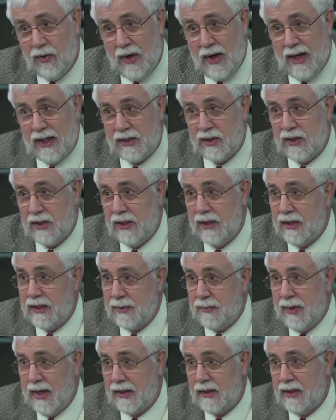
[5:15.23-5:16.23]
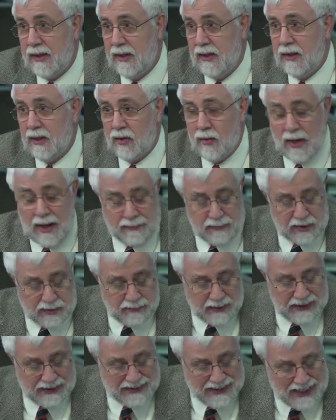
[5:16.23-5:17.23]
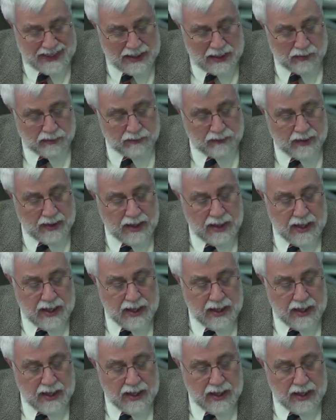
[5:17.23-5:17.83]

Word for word: We're actually expecting the crop to be down.